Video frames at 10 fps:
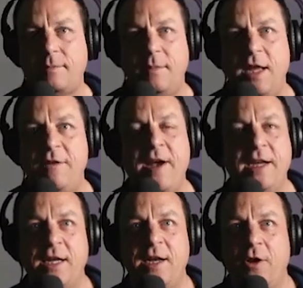In
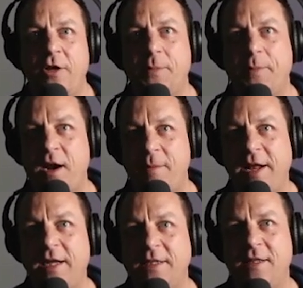fact, I know loads of
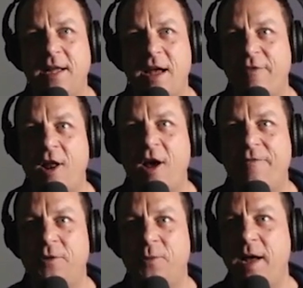paramedics, and they have a
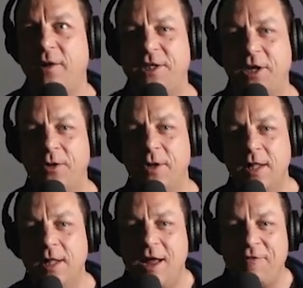laugh as well. So
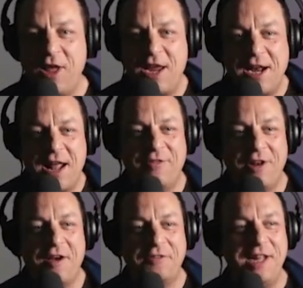if they can have a
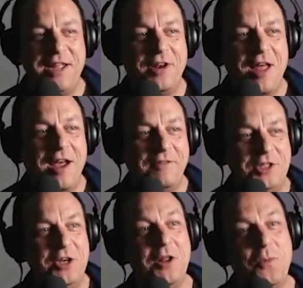laugh saving lives,
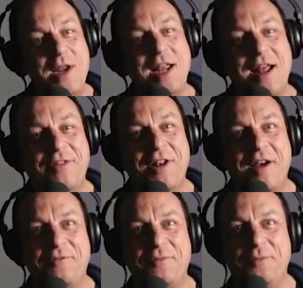surely we can have a
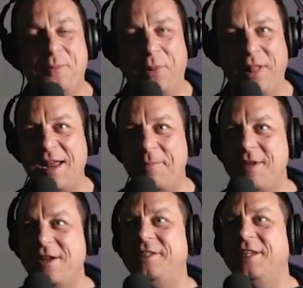laugh playing
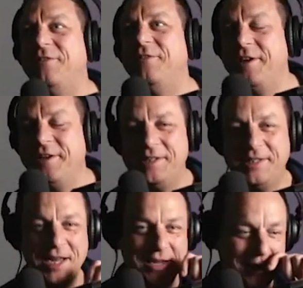music, for goodness
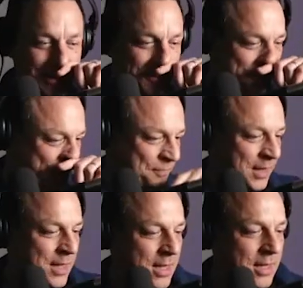sake, you know?
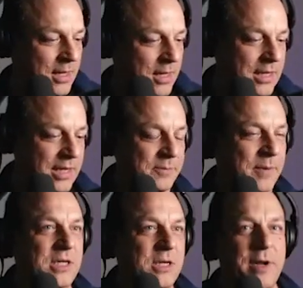
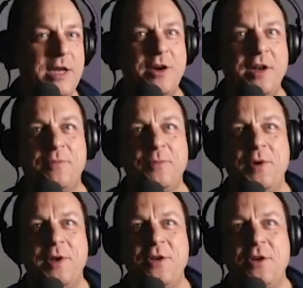Especially when you're in
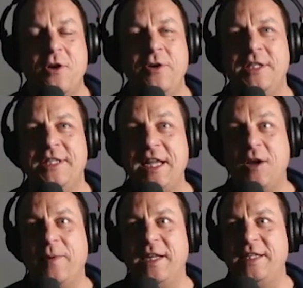when you go and see
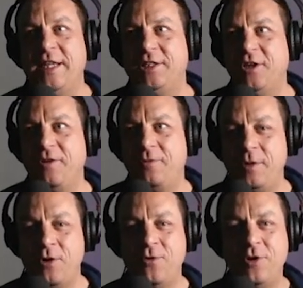a West End show from
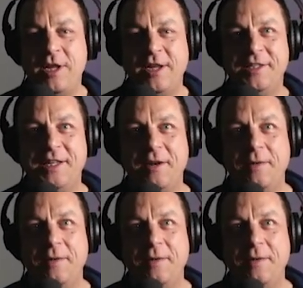the audience, and